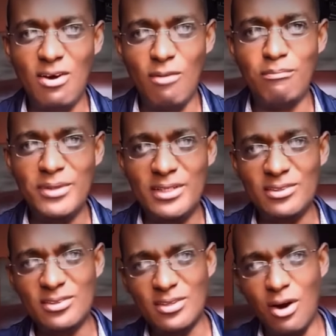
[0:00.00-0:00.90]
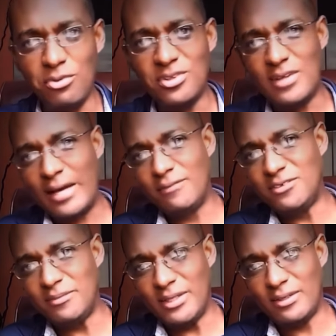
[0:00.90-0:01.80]
companies outside
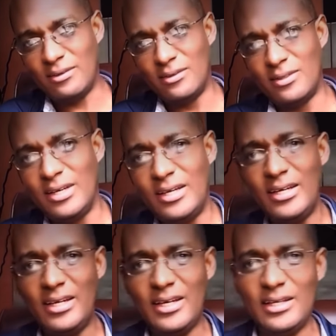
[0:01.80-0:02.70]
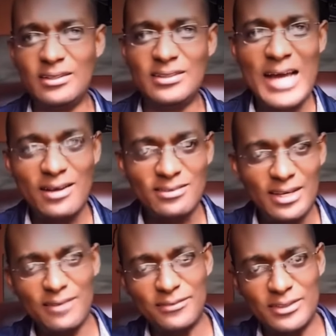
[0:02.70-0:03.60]
of Jamaica in tax
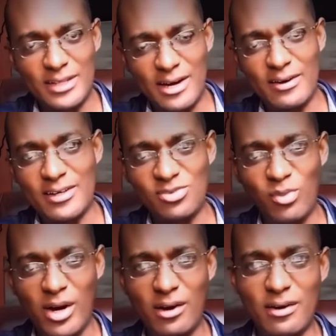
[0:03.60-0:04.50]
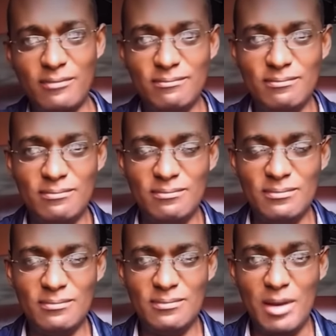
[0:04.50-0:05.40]
haven areas where
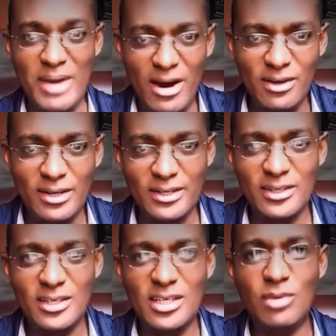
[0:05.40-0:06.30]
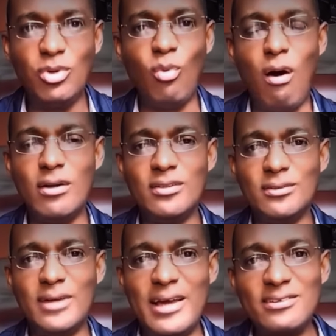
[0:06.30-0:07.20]
apparently he would want
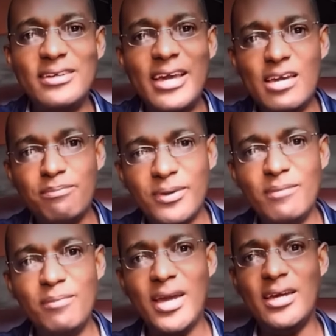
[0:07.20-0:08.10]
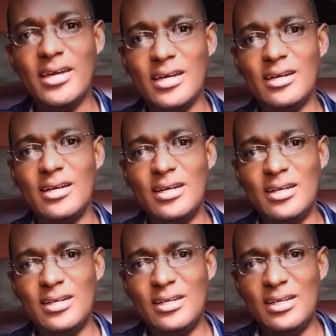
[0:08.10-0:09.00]
to escape
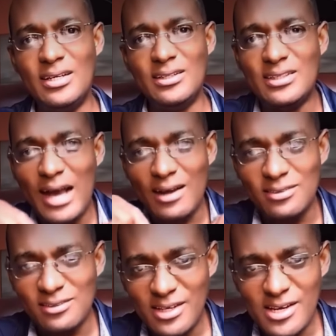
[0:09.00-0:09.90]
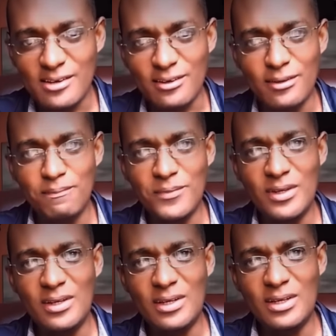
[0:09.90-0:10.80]
paying the taxes here
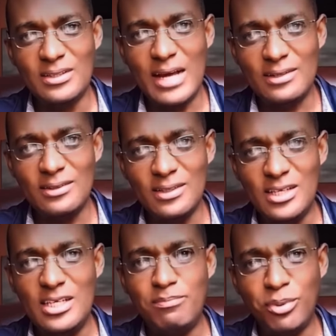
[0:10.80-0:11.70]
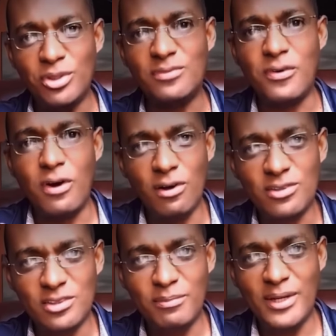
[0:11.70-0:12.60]
that he puts for
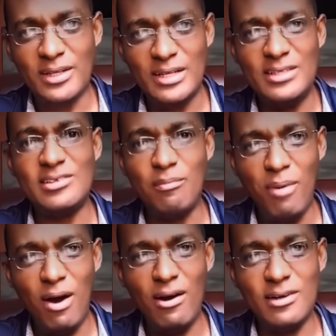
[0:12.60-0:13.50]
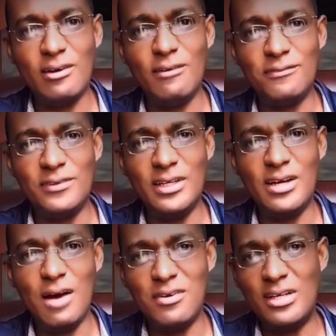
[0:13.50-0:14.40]
us to pay, that he's a part of the
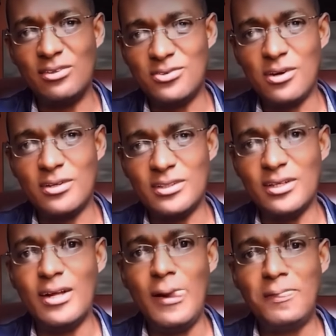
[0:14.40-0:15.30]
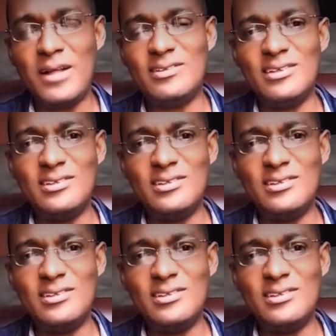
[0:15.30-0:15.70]
governance structure that